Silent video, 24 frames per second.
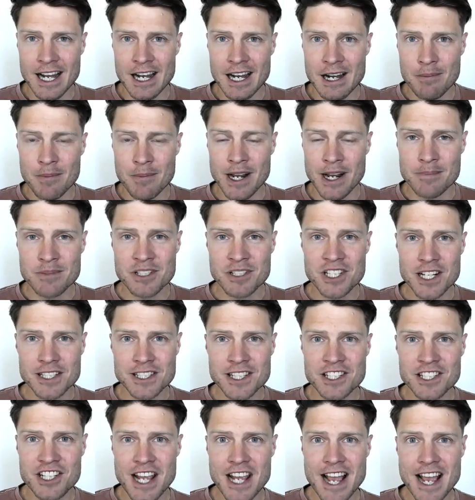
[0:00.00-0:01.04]
My name's Justin
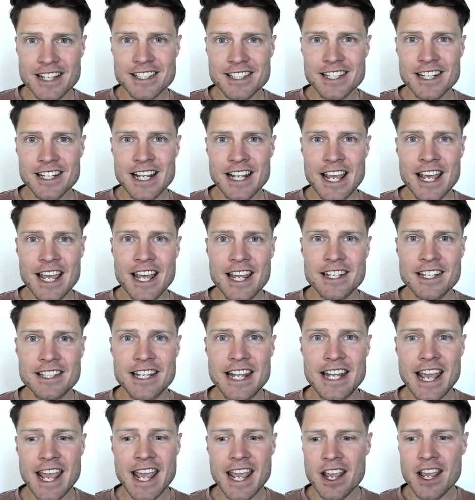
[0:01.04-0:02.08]
Jackson, and
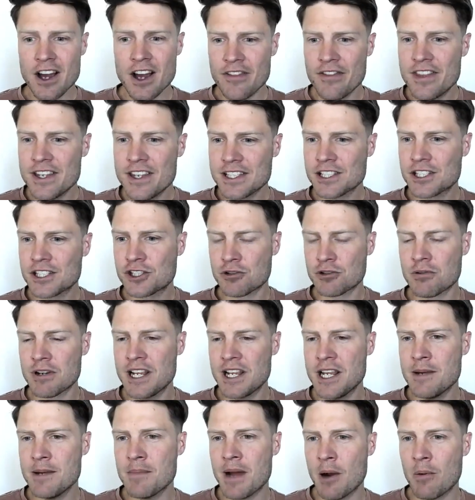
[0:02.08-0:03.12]
today on this stream
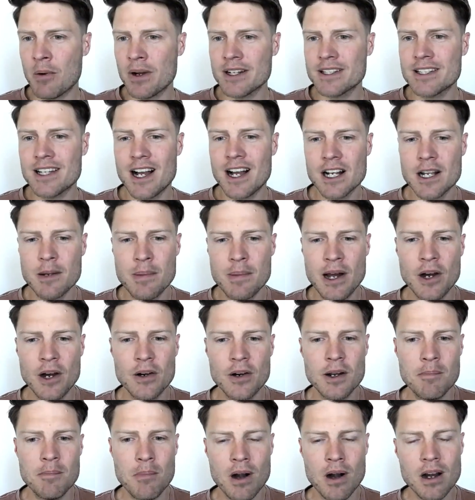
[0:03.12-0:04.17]
I want to talk about
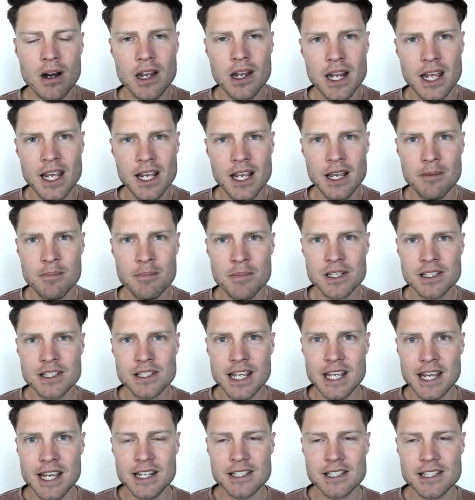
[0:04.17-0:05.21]
marketing
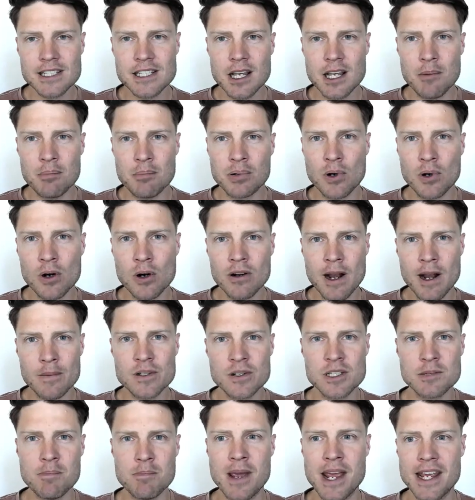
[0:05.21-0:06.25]
mistakes programmers
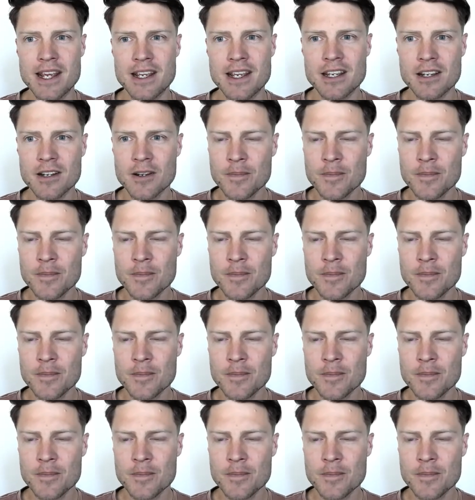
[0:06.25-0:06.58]
make.